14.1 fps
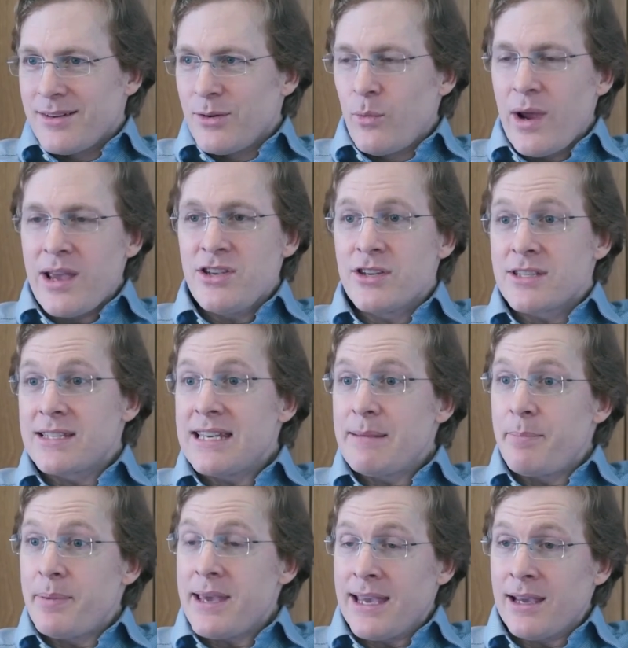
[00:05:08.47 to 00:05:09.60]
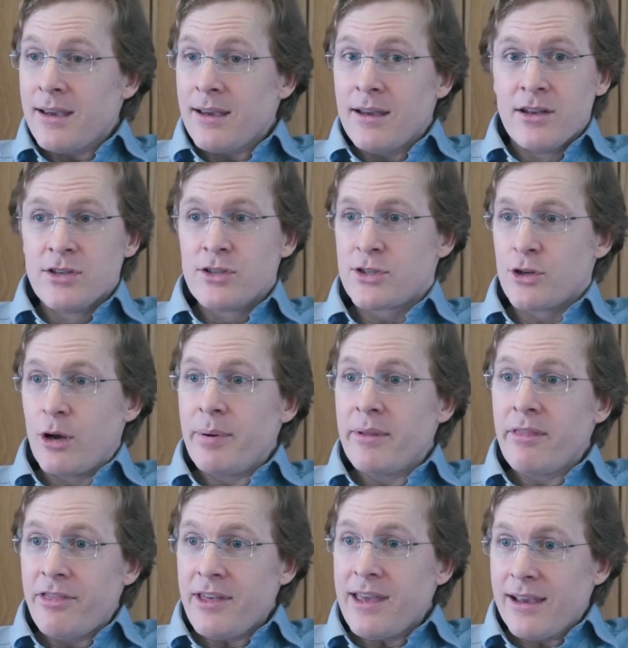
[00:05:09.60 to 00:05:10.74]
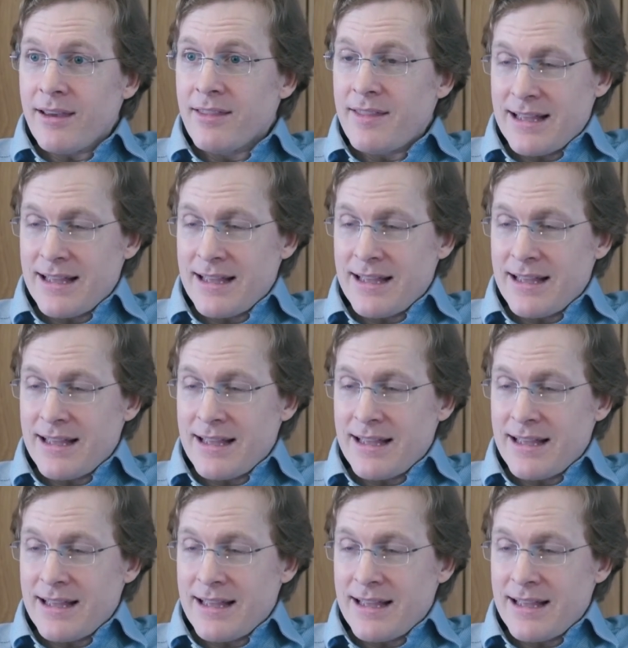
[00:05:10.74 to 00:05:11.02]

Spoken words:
When you see pink, stop and think.